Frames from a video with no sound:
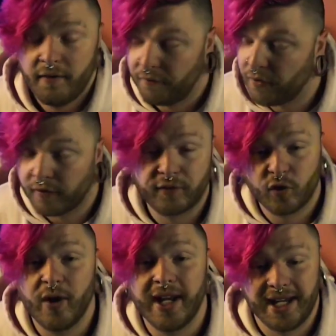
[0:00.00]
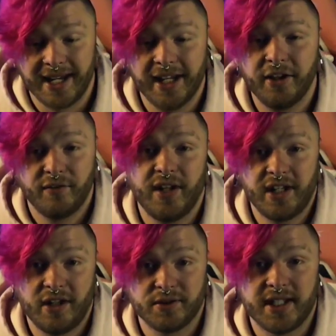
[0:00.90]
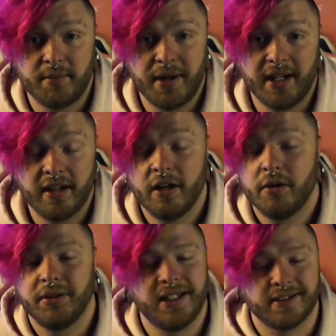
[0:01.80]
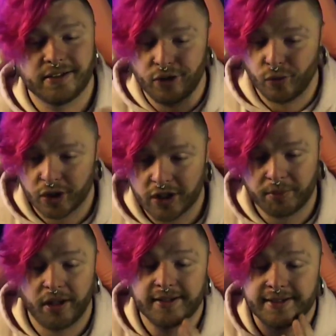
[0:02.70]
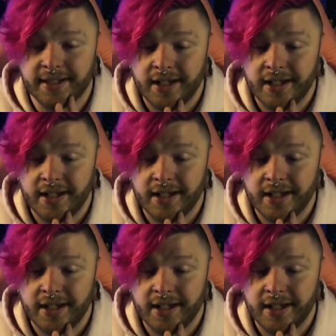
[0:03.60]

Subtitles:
for free in the videos they make. Please go look up LUTs.